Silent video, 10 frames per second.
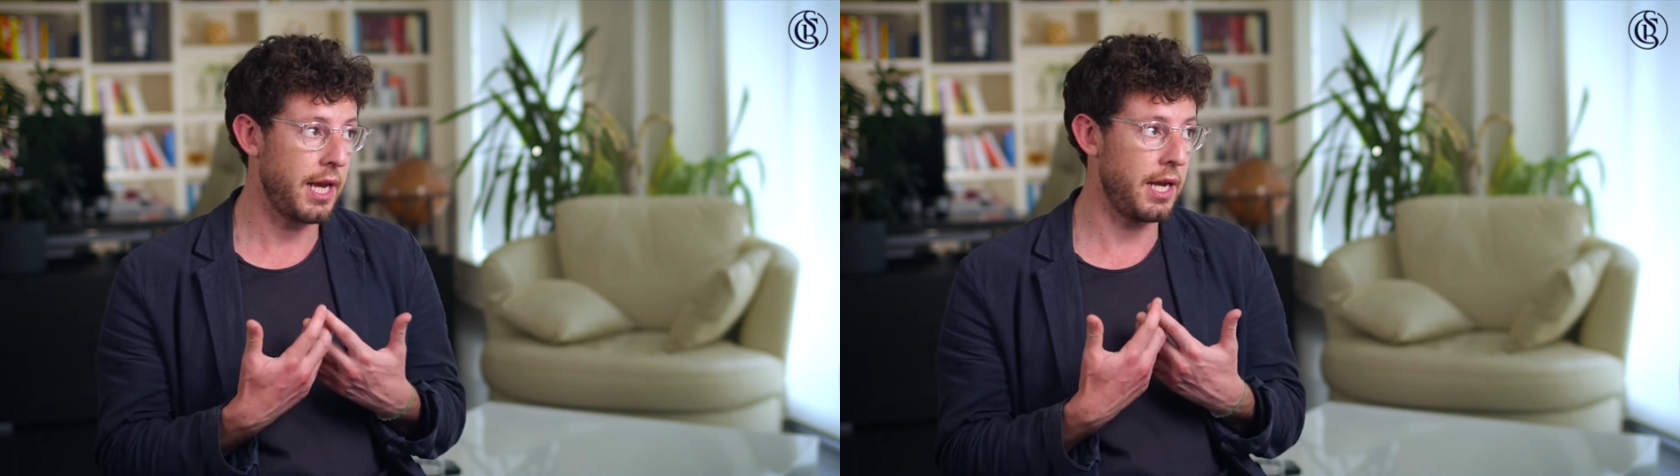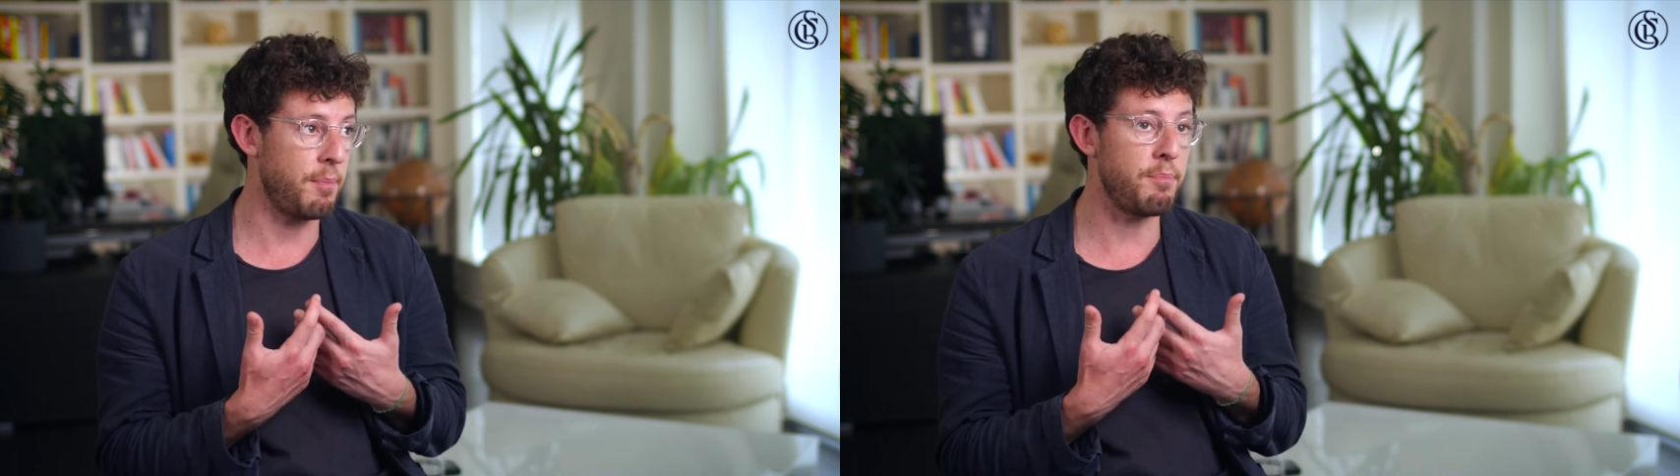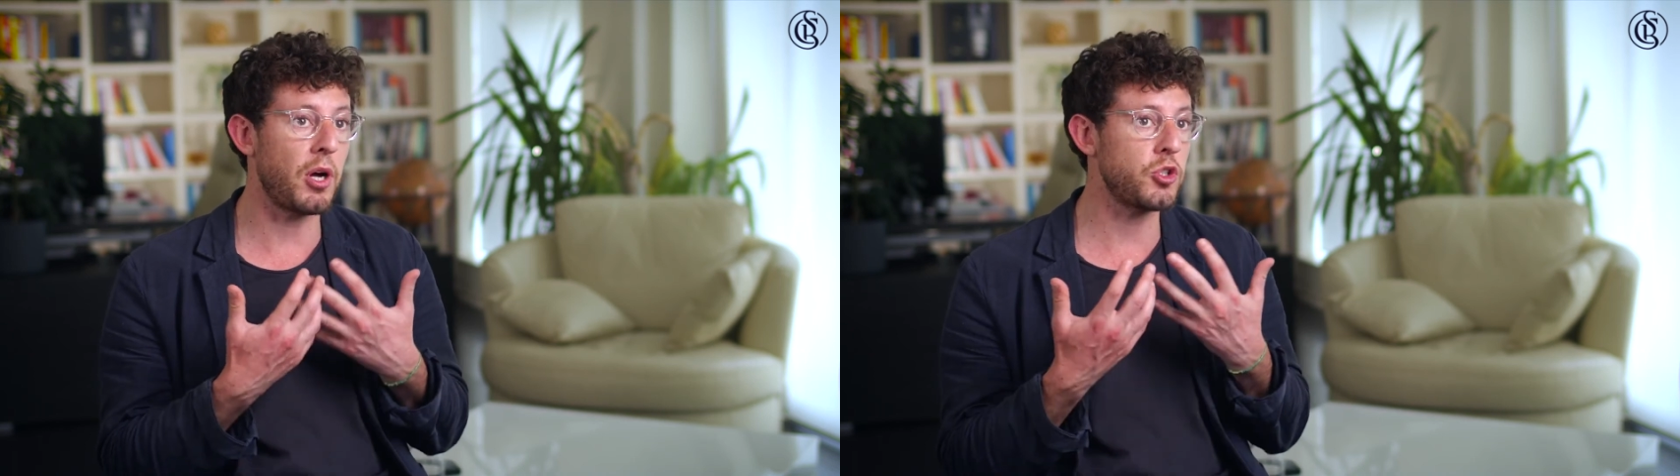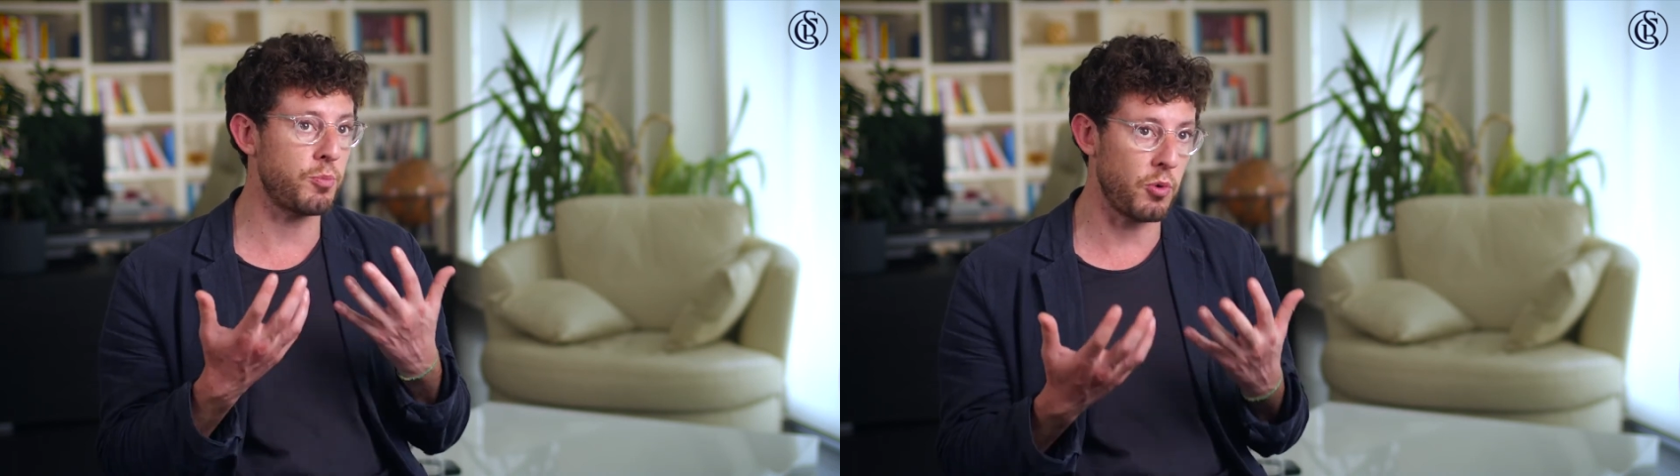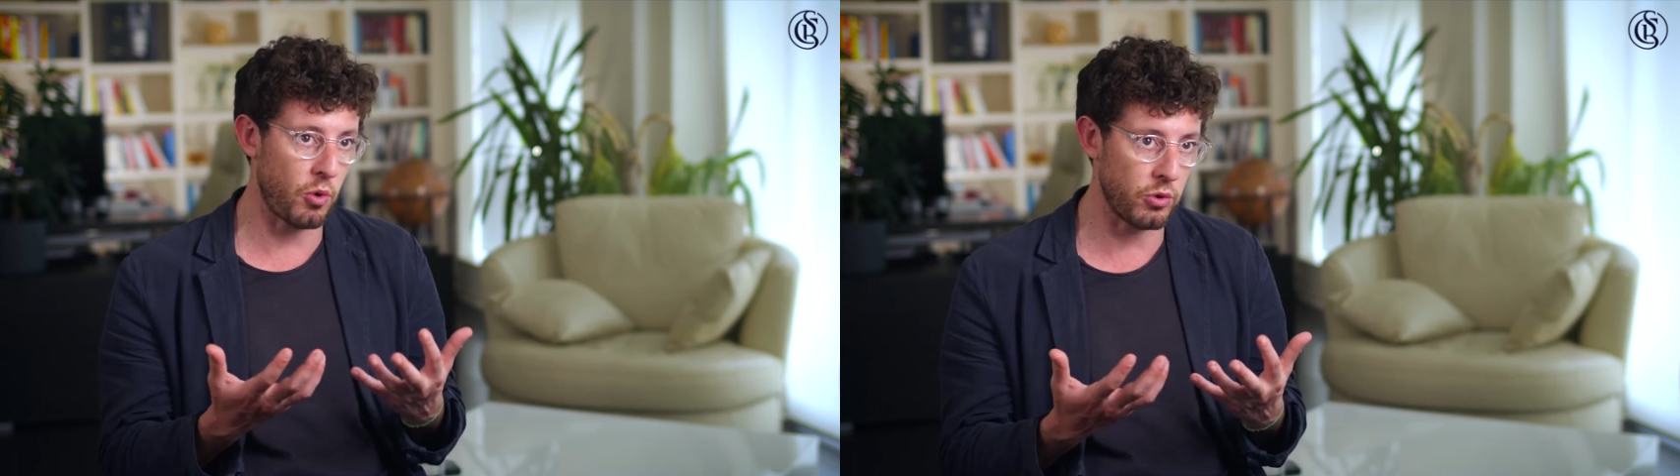in a
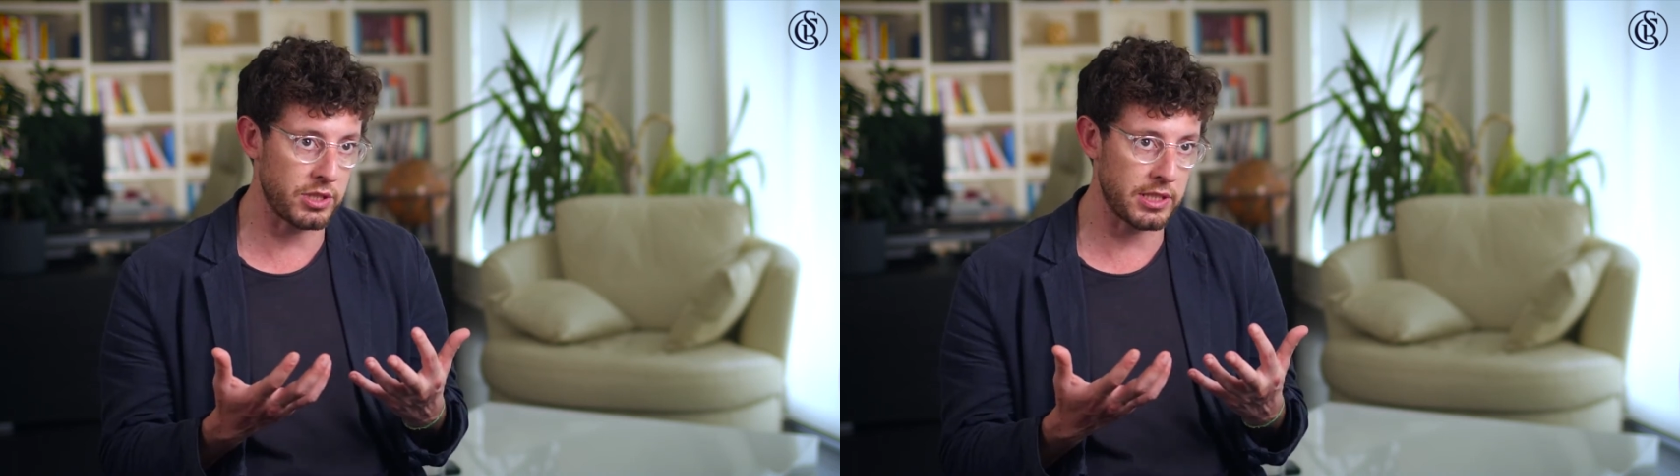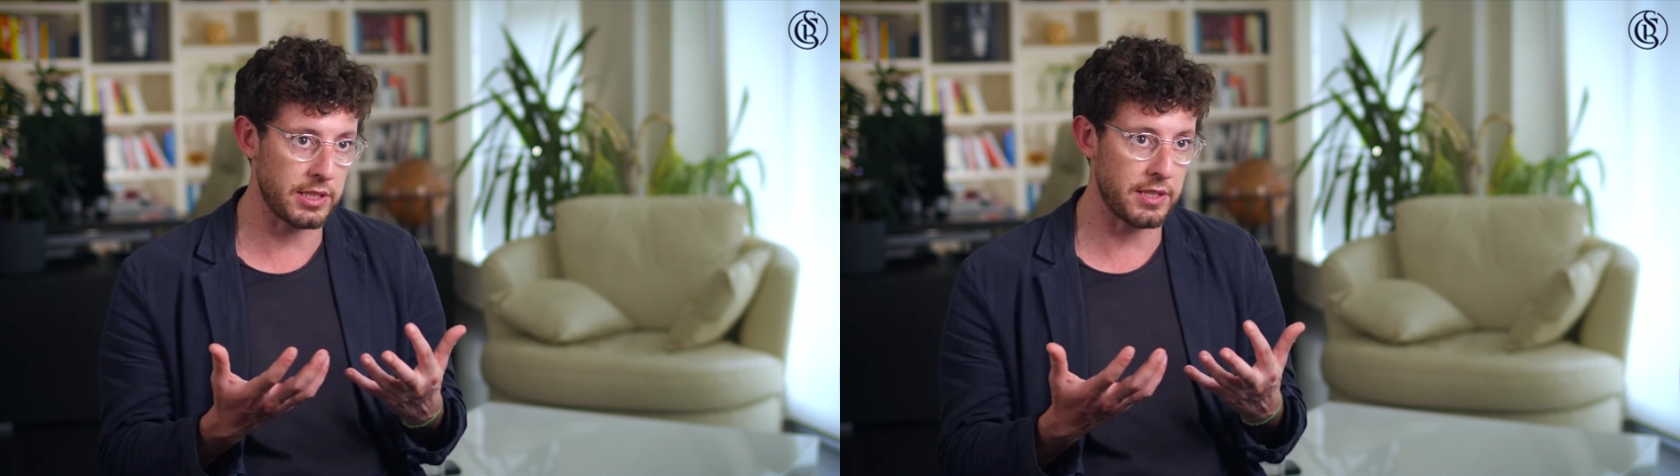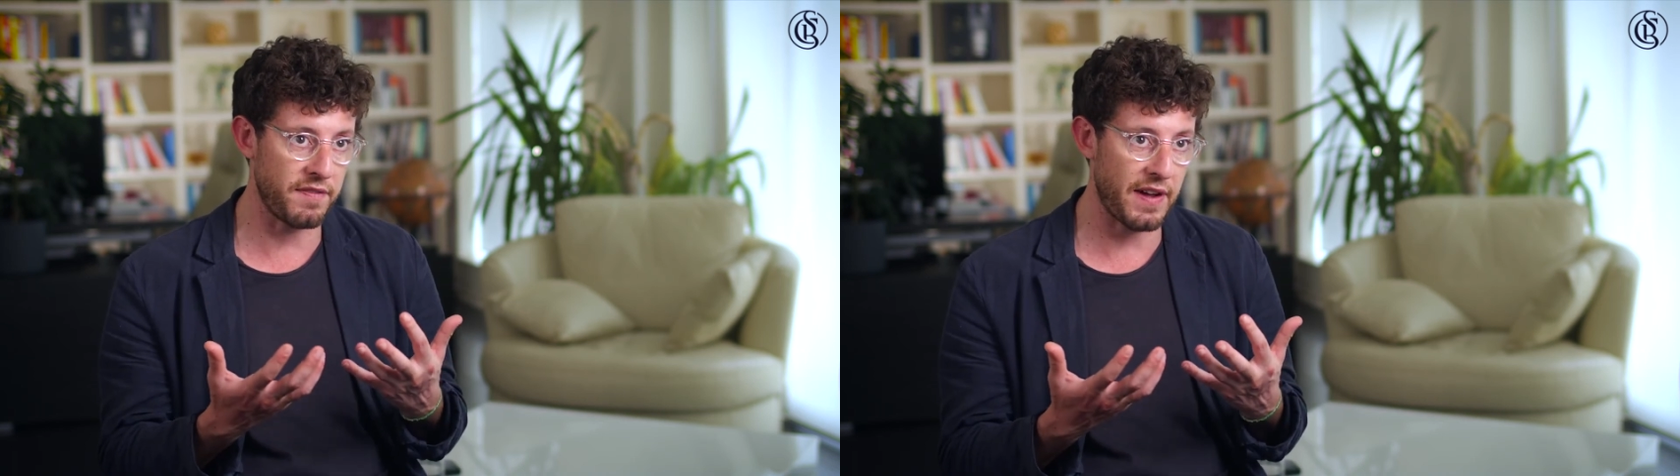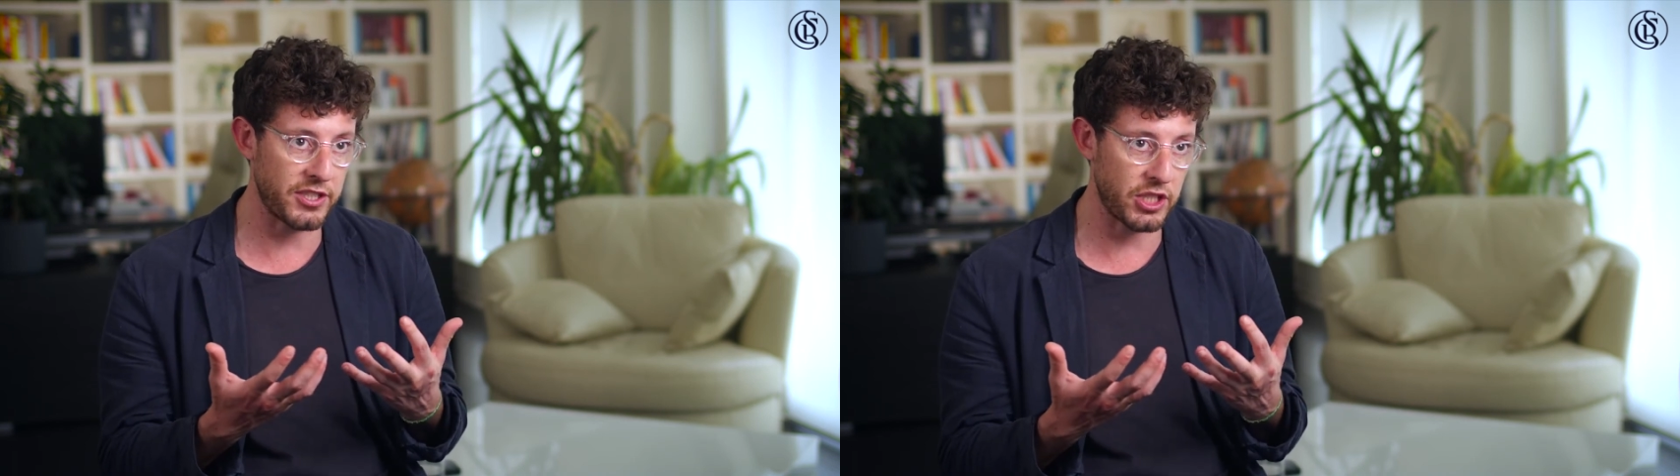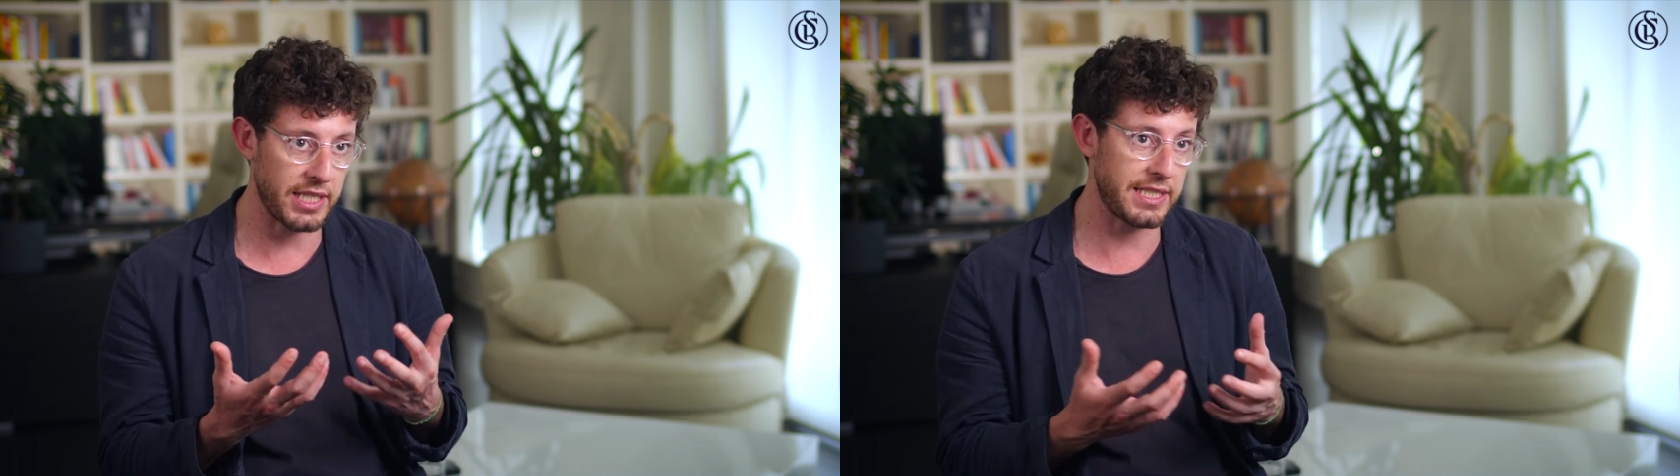much more quantitative
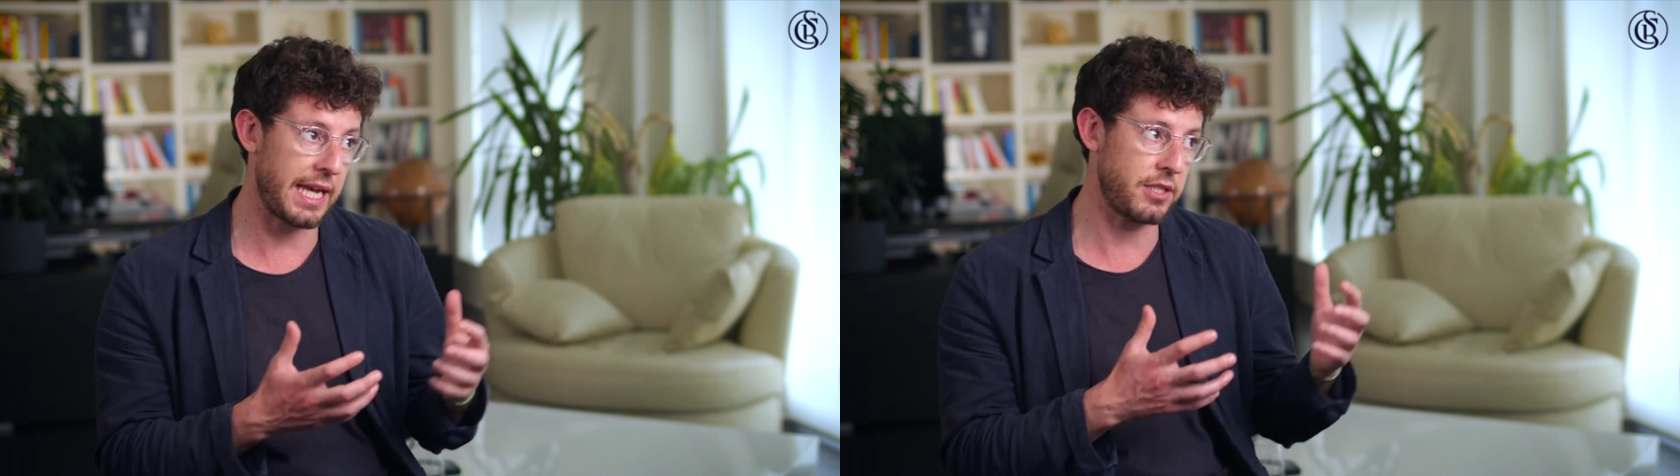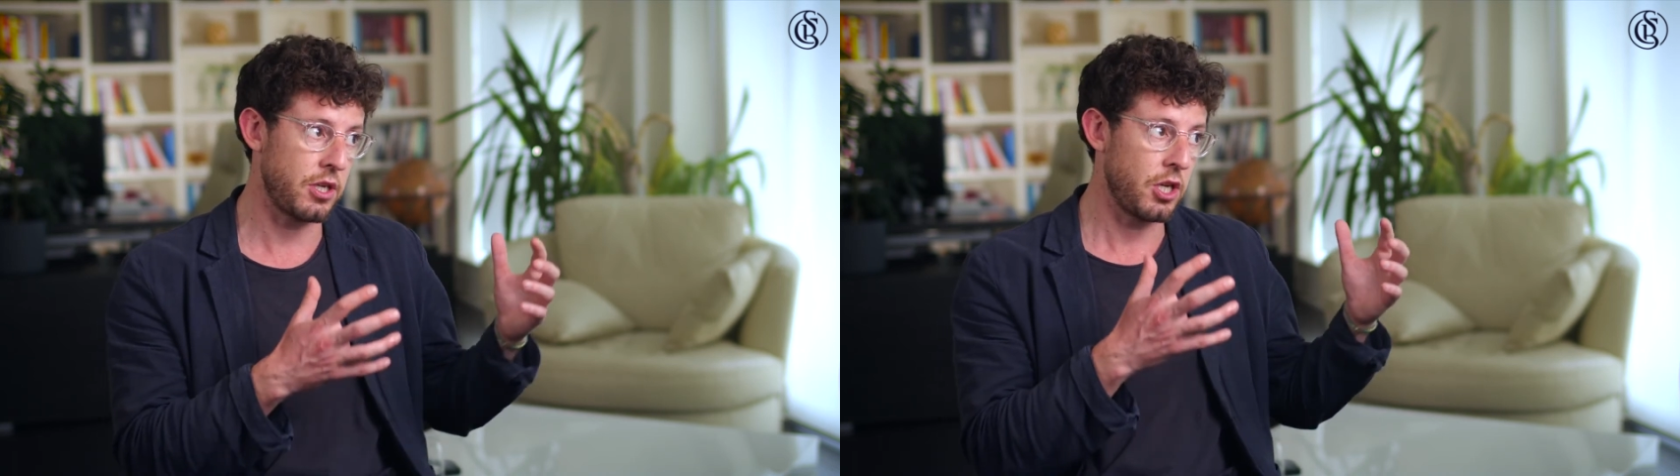fashion. It takes